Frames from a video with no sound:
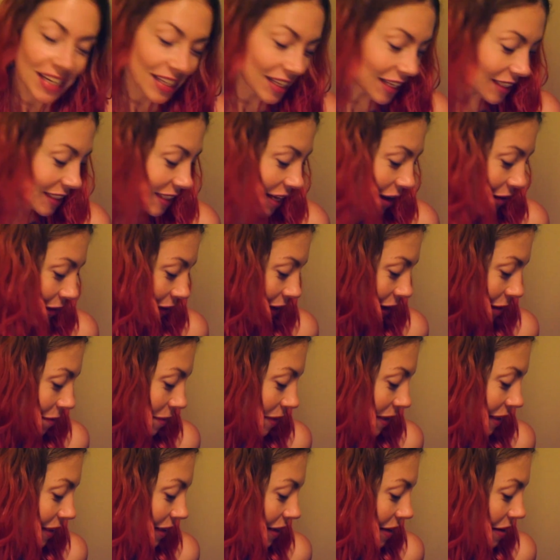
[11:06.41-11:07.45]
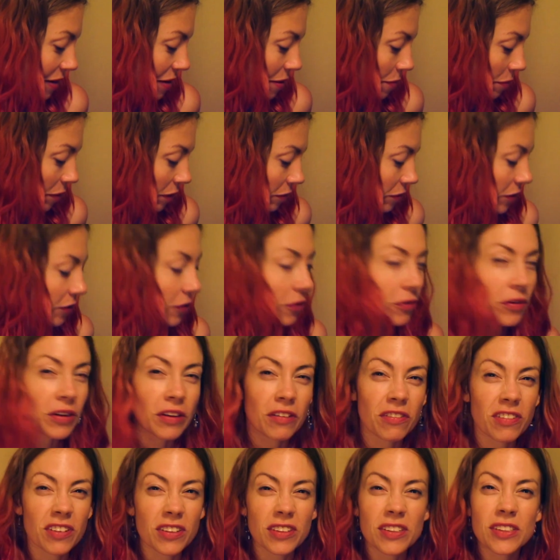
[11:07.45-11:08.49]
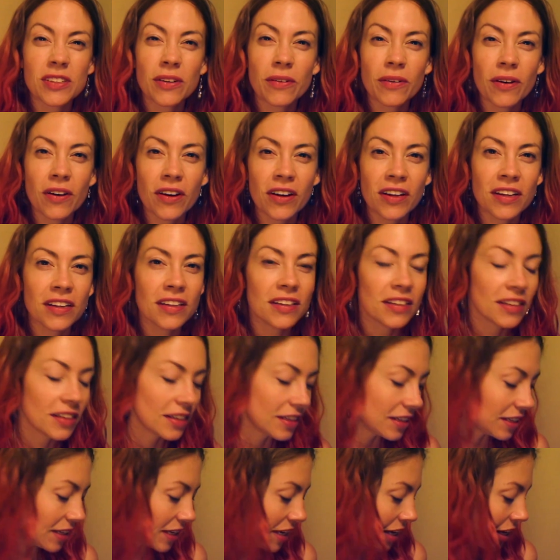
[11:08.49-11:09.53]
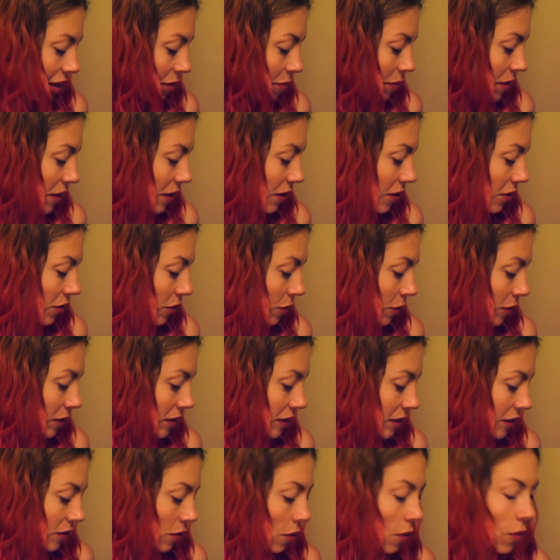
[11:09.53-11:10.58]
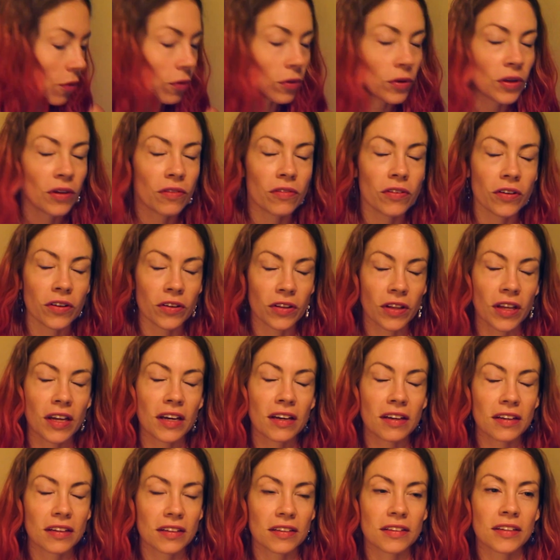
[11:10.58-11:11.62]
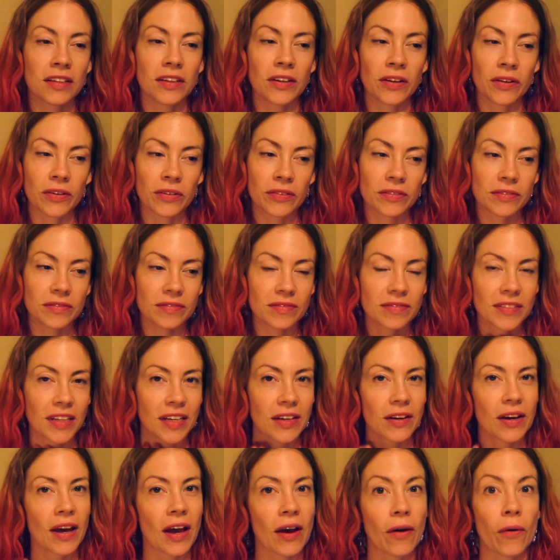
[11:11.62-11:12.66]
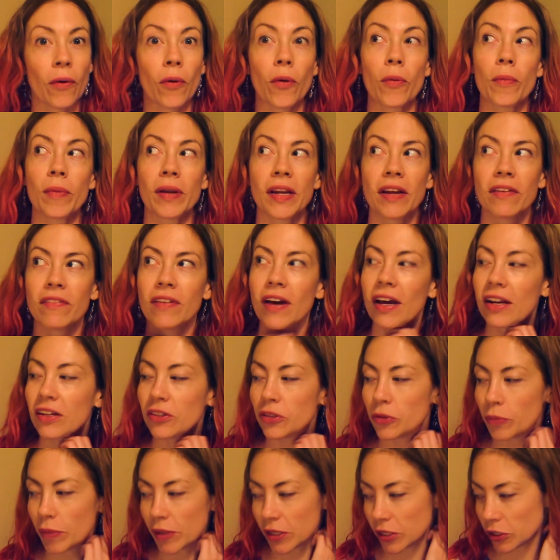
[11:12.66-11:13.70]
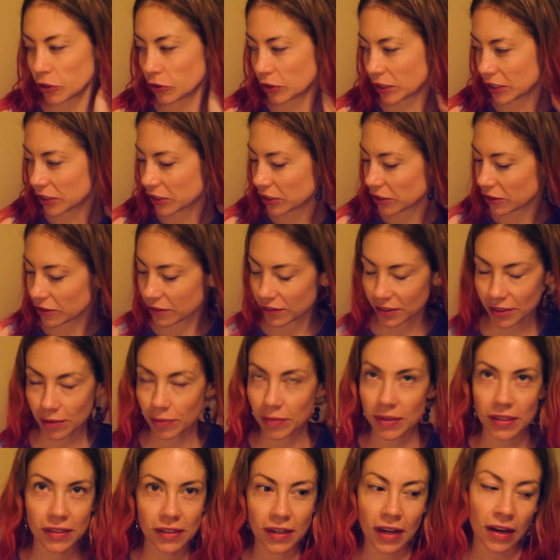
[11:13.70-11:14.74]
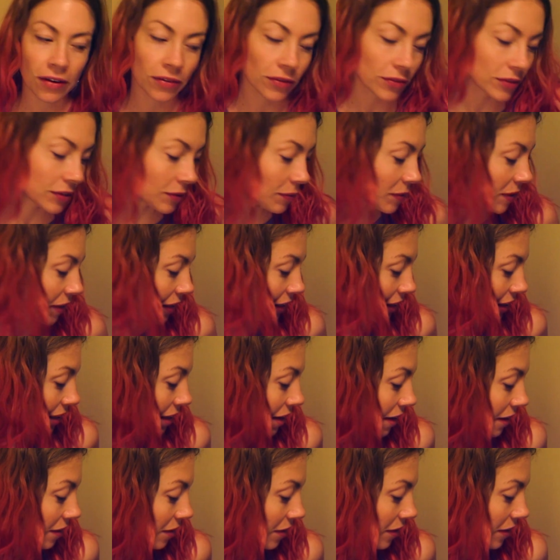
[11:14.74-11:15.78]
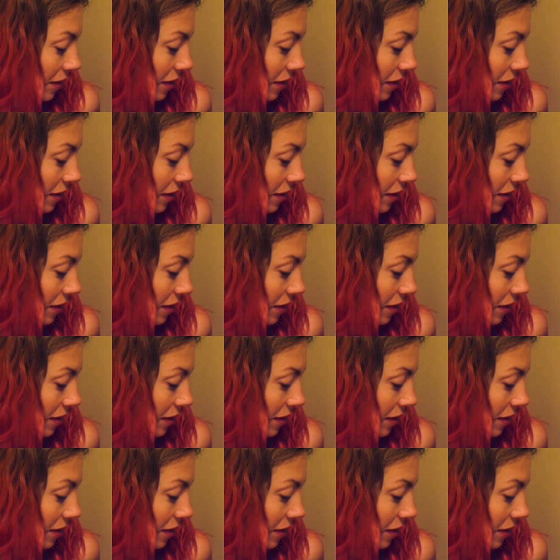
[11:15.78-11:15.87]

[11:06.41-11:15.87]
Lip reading: That's not what I mean. But if you don't really feel so good, it can be a good one to hold if you're like, you know, like at home and have had too many drinks or something. I don't know, something like that.